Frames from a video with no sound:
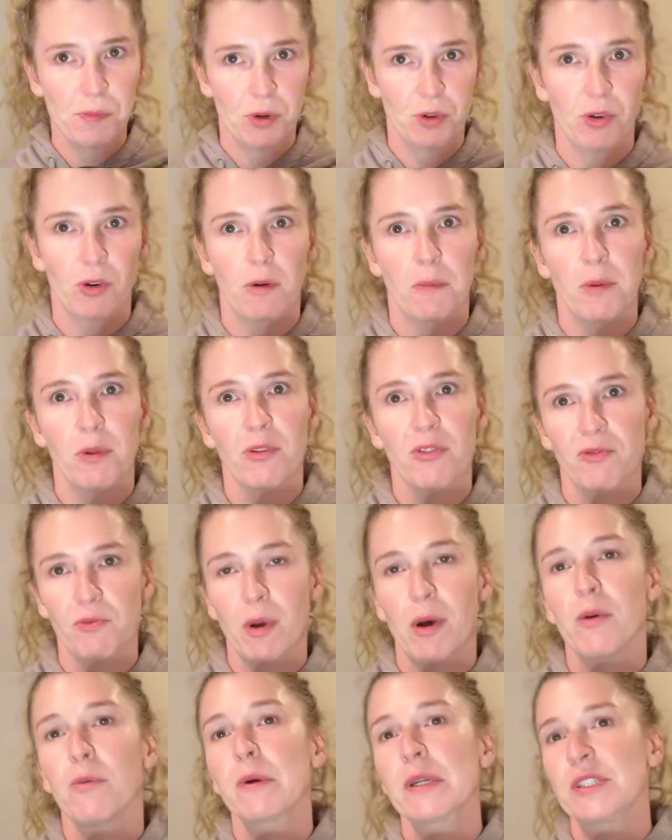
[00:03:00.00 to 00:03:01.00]
durable as
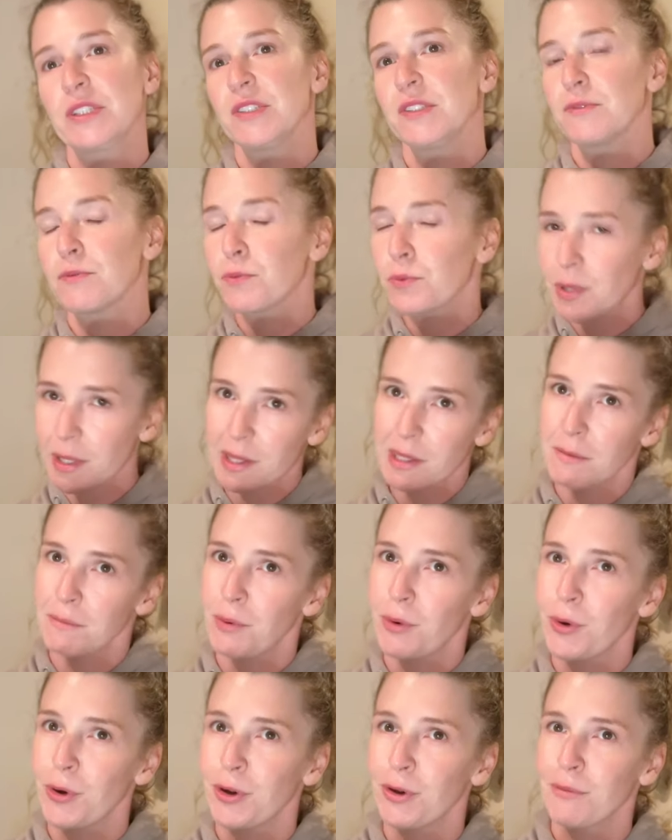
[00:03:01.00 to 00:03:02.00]
well, which is really
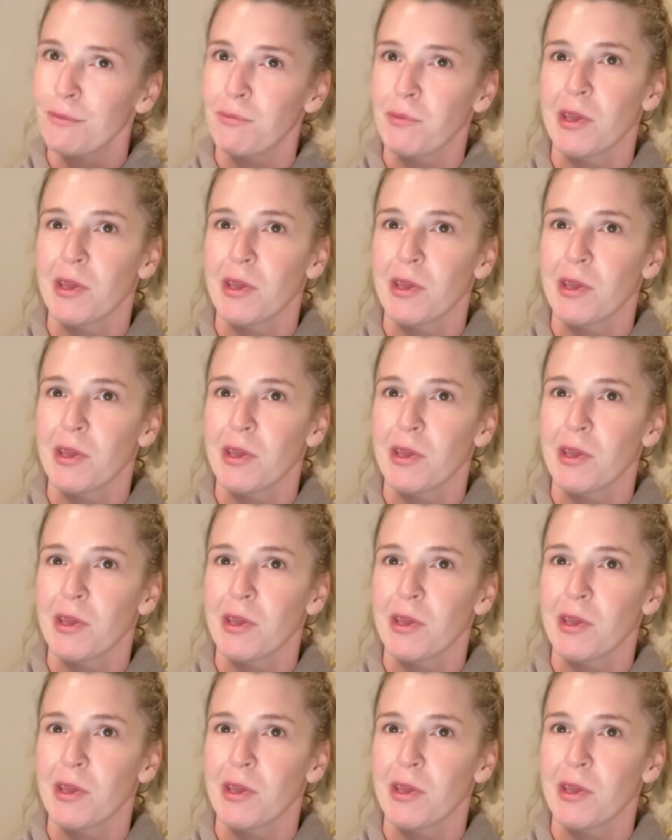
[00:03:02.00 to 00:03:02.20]
important